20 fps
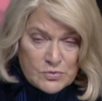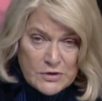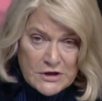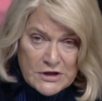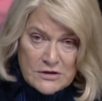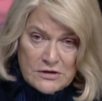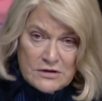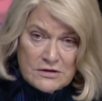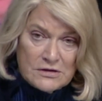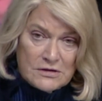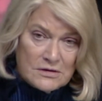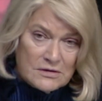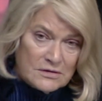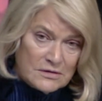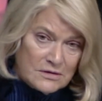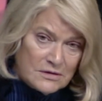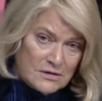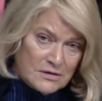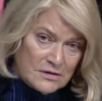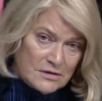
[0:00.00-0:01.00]
with
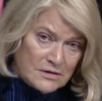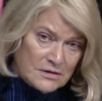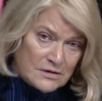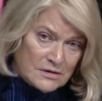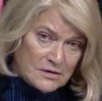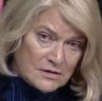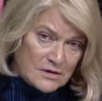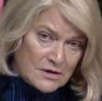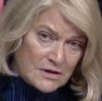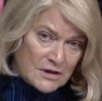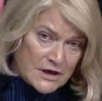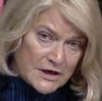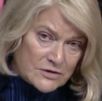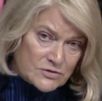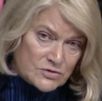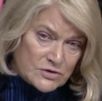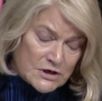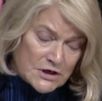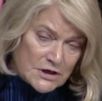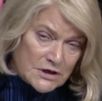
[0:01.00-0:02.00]

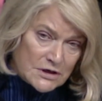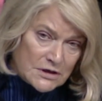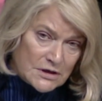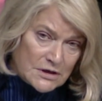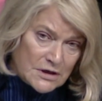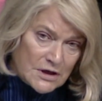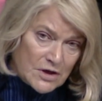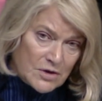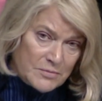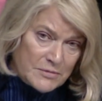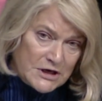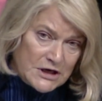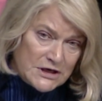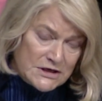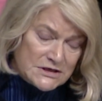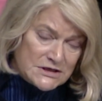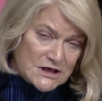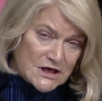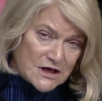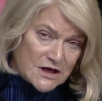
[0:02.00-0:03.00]
electric? How many
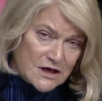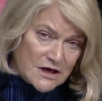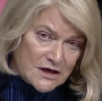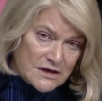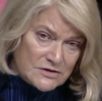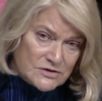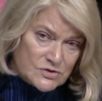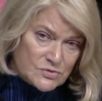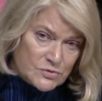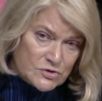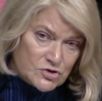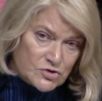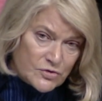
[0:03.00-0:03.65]
decades would you